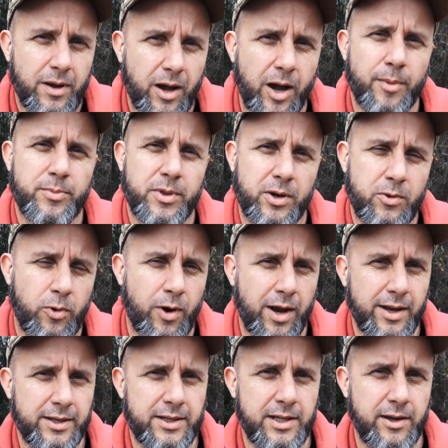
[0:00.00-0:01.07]
up the
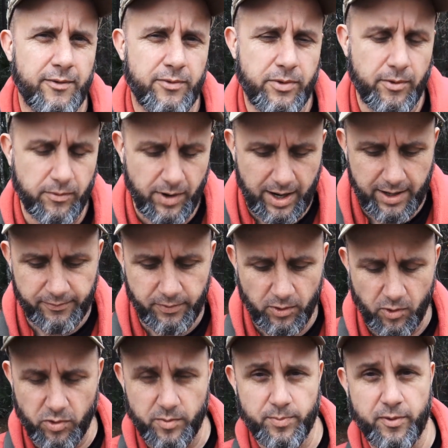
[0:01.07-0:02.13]
quality of the
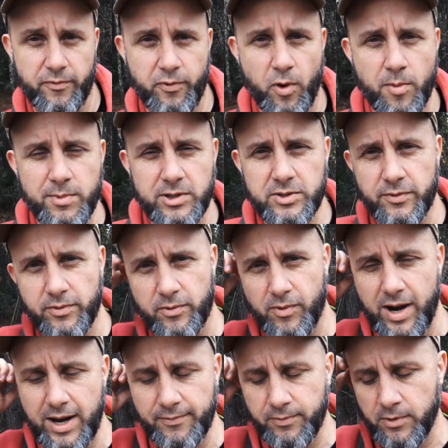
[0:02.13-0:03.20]
rifle or the performance of the
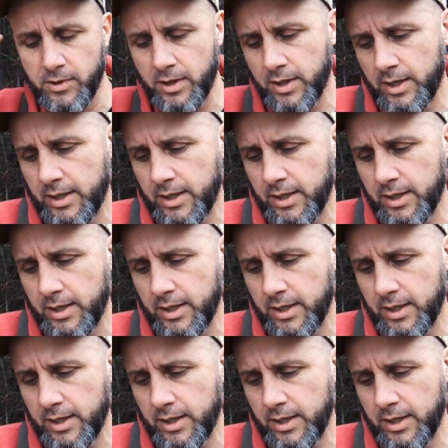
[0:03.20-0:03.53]
rifle.